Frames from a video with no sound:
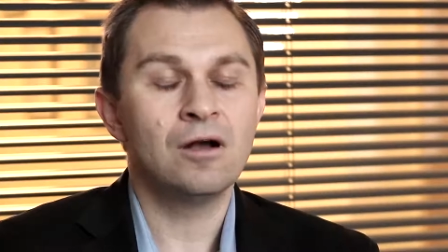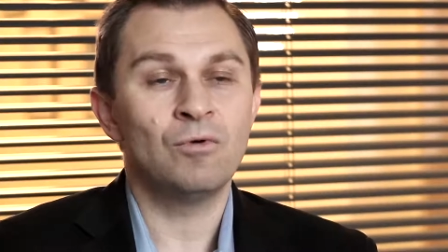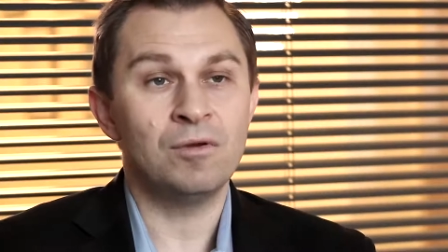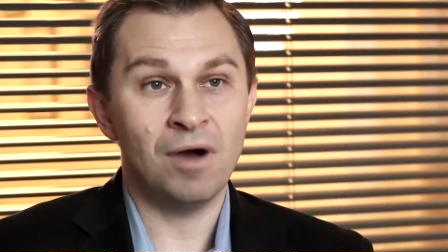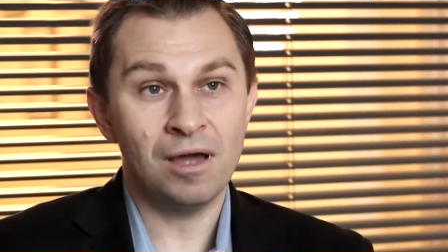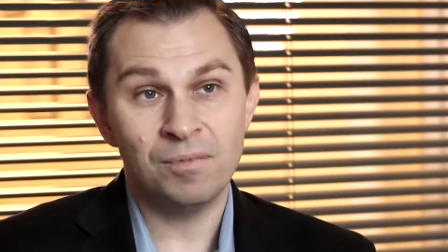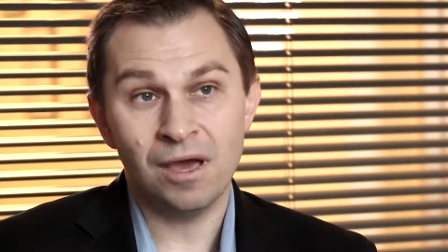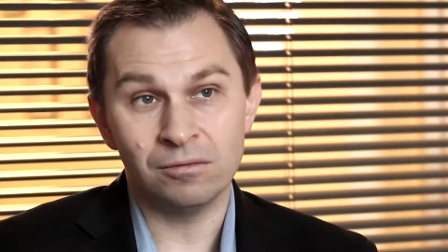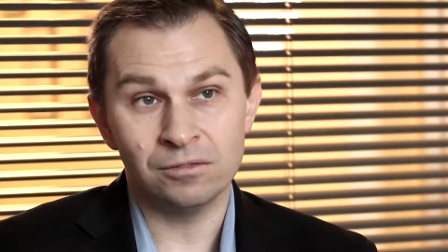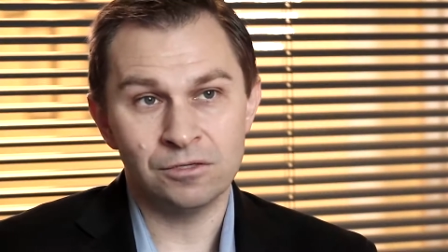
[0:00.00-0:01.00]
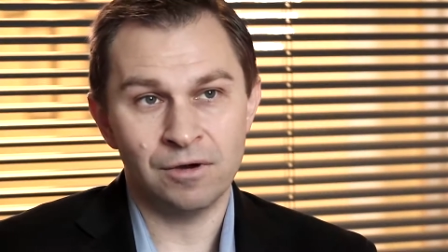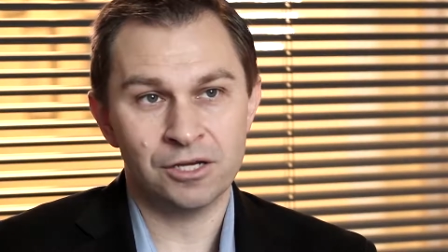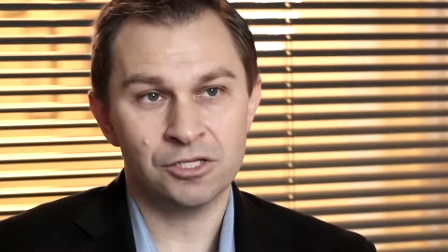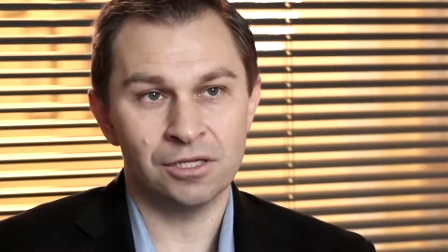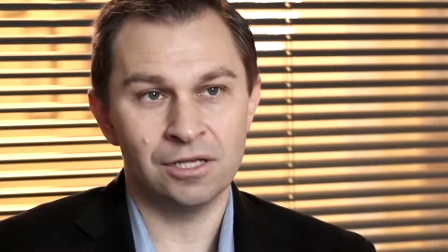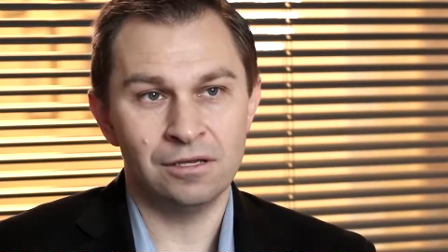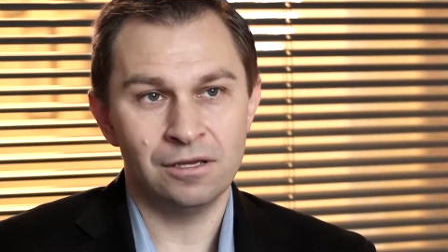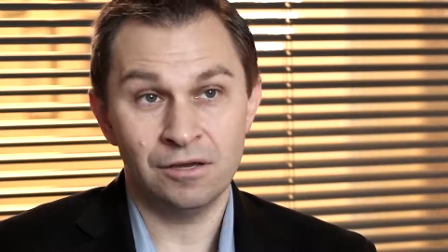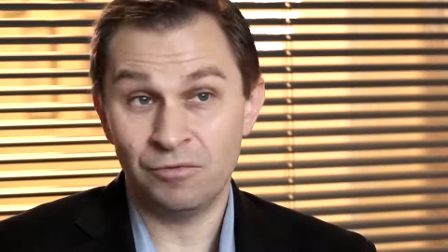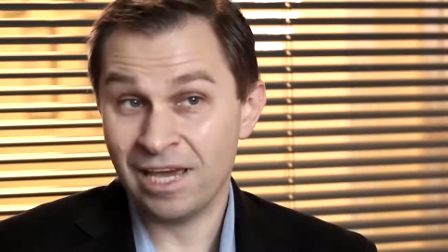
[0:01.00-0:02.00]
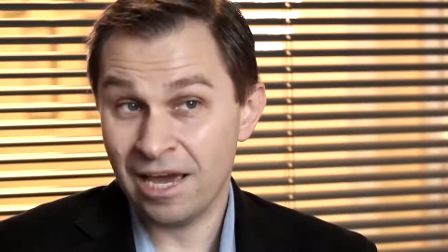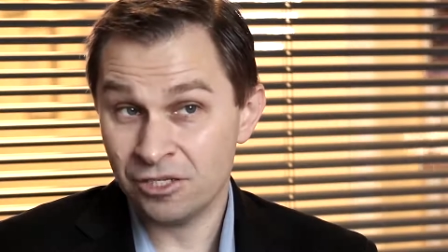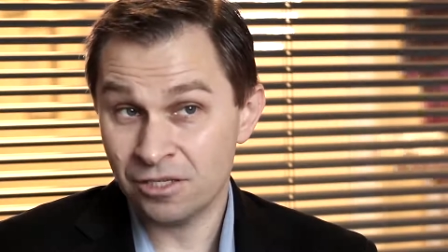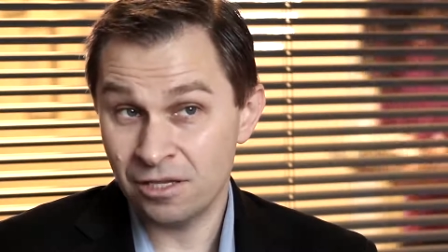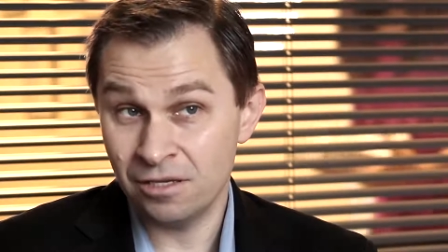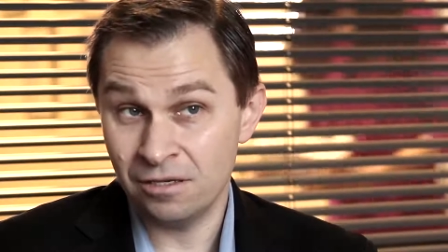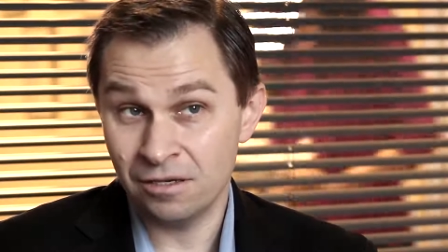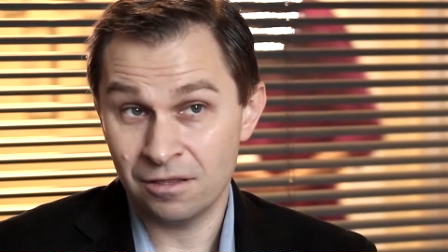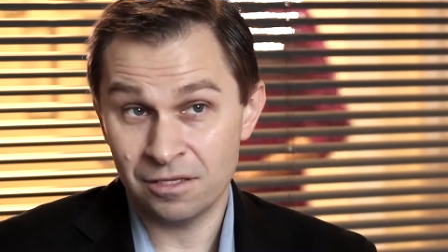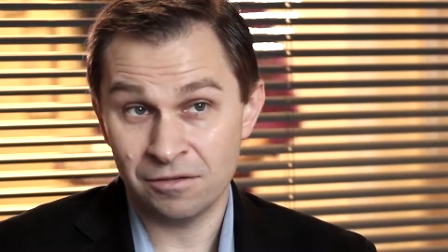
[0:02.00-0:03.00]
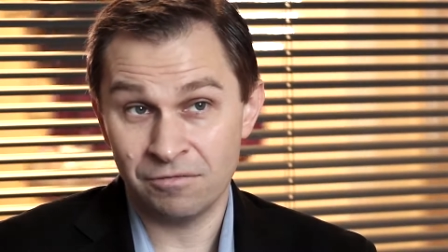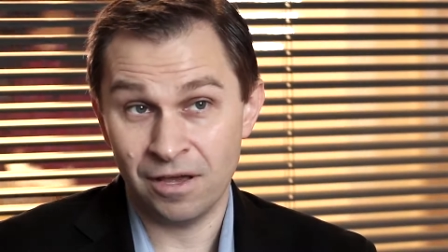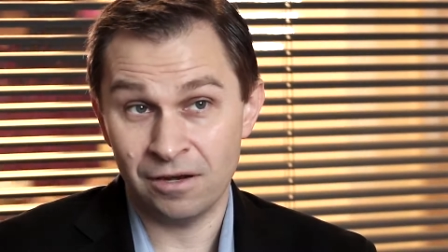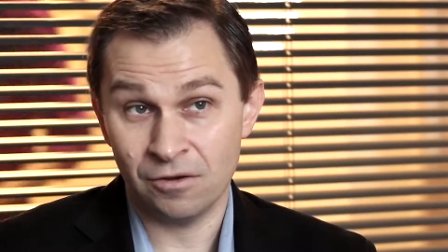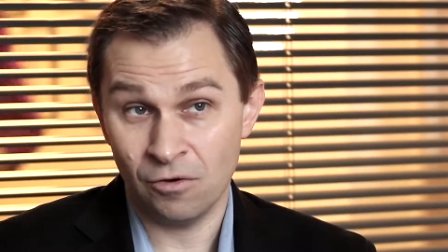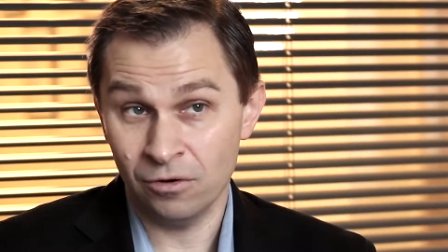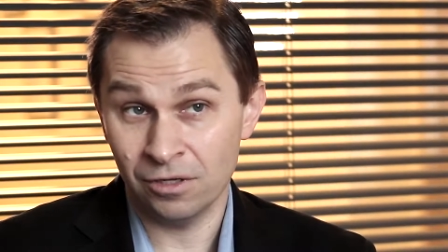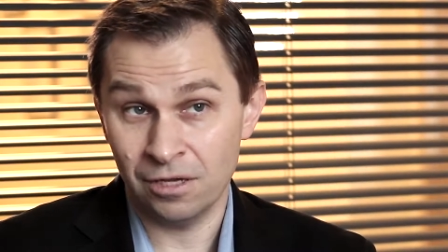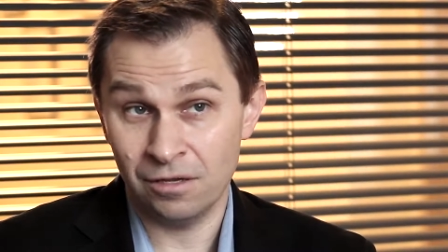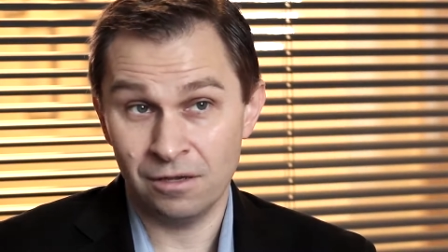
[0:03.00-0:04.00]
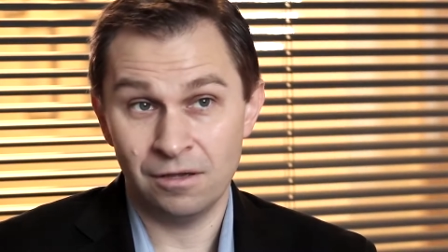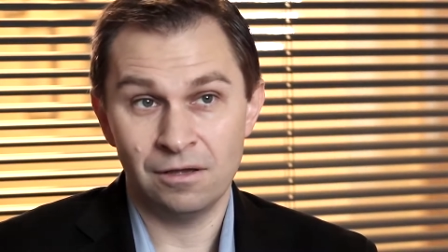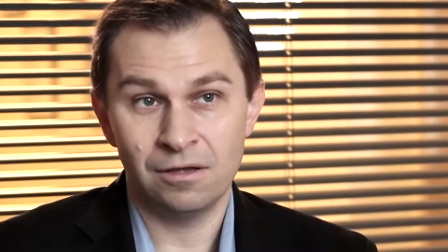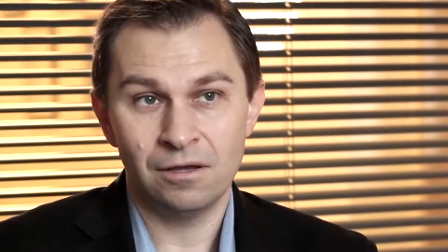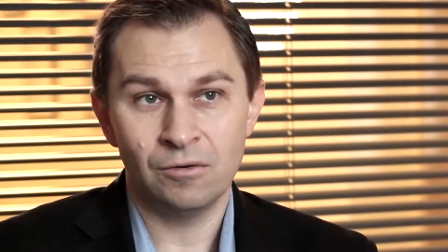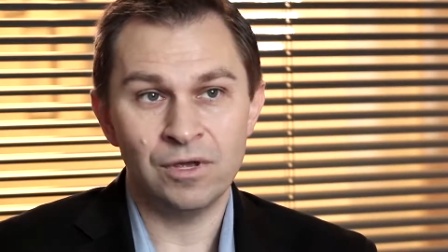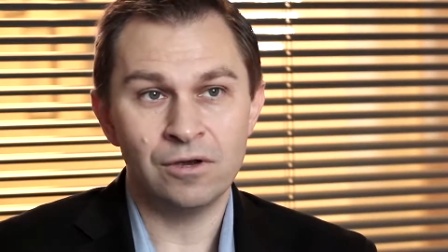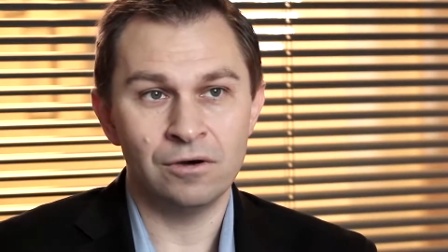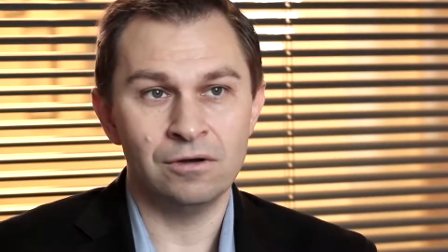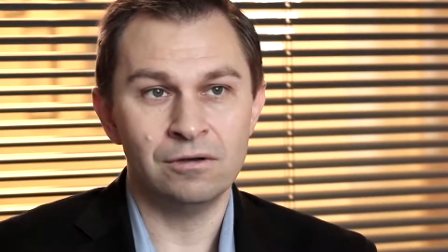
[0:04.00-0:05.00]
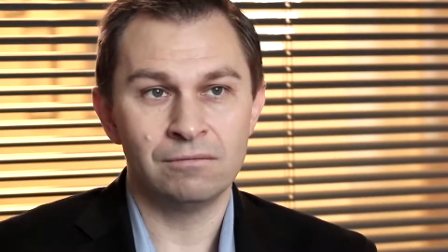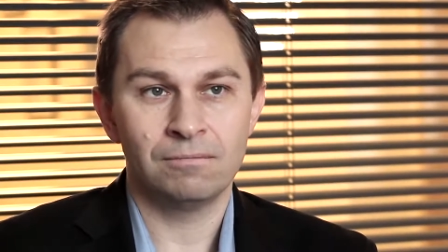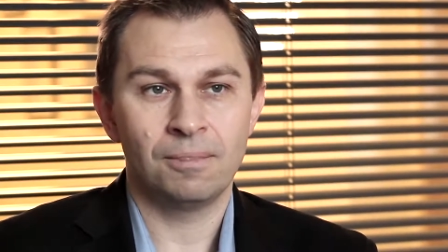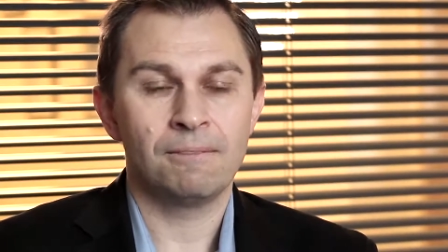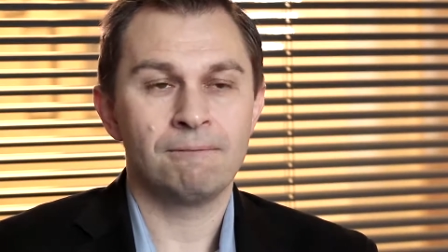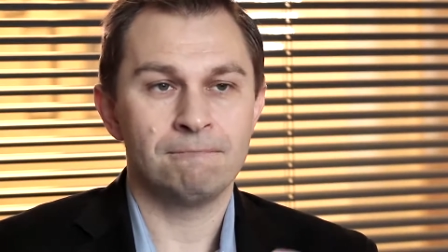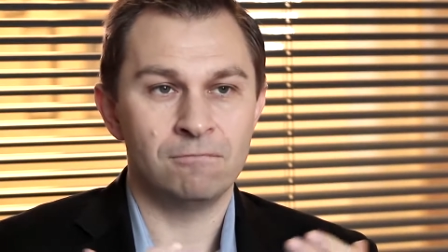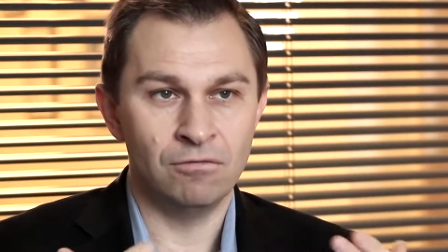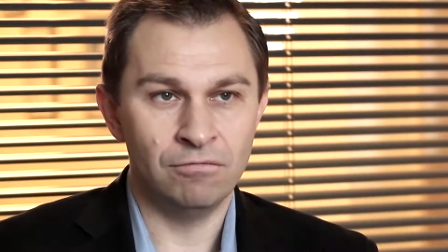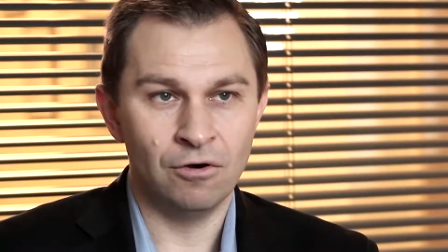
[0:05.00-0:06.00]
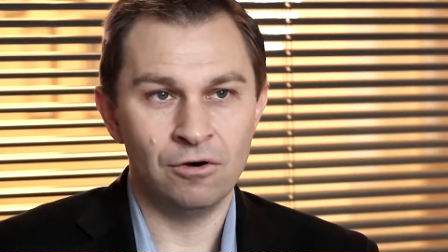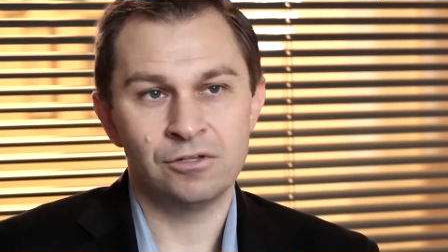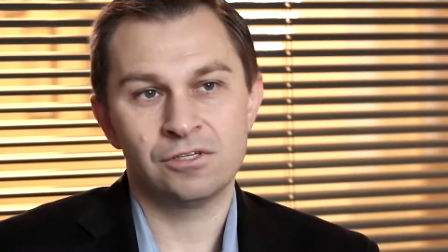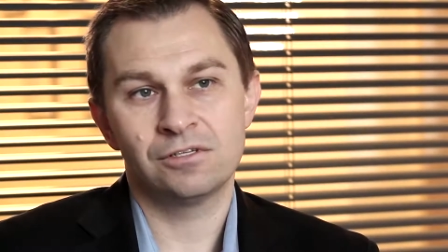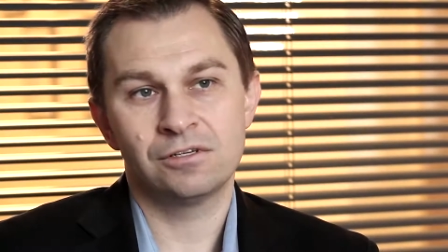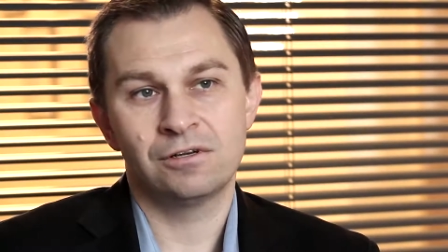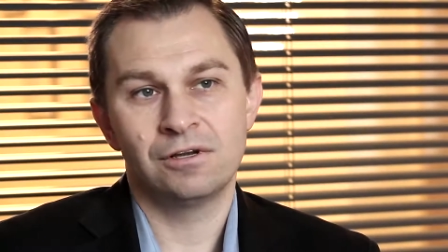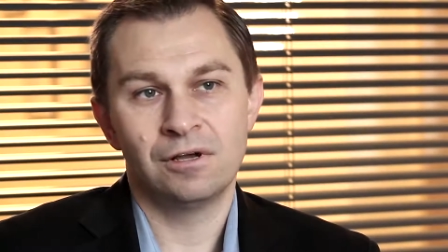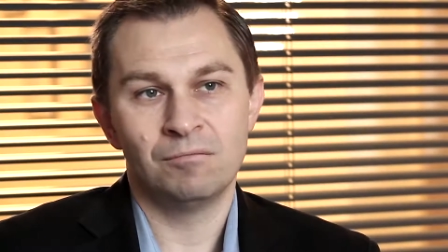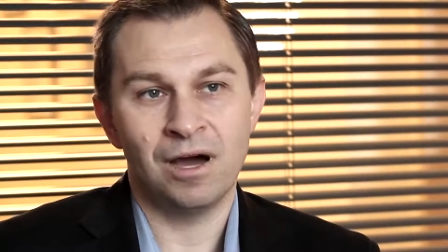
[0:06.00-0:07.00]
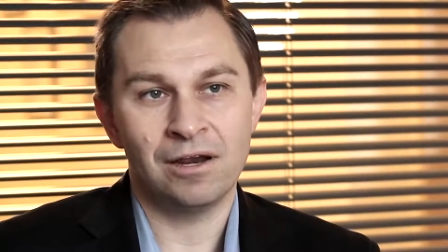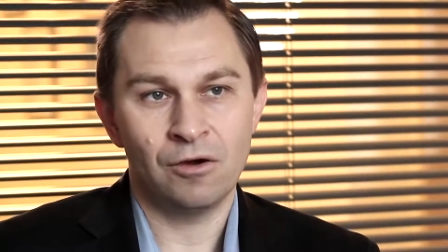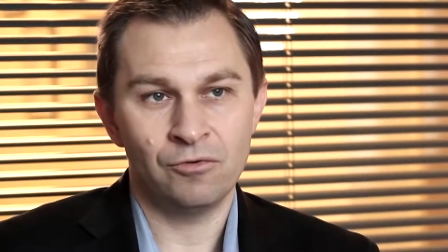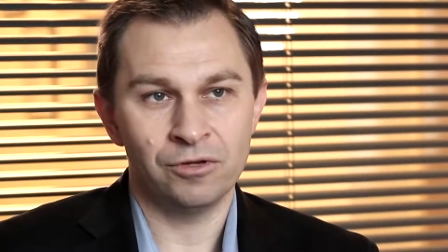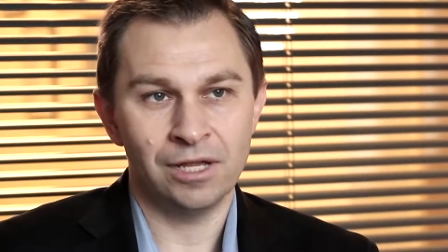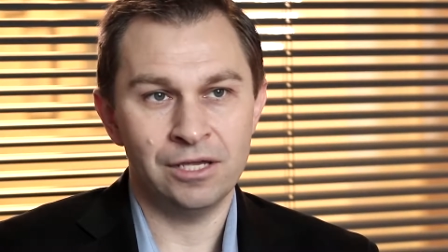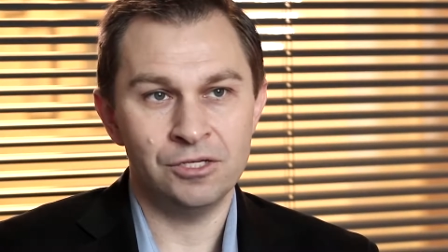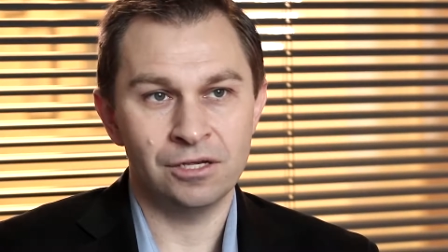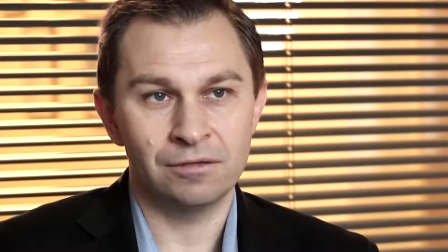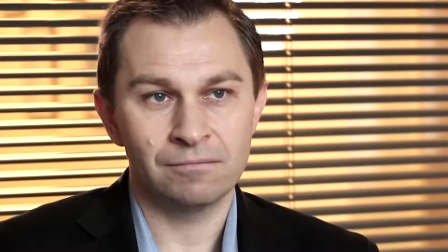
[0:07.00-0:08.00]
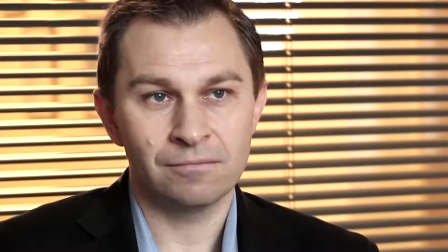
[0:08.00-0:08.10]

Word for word: We might be able to actually, if we catch the, this event early, we could reverse mitochondrial aging.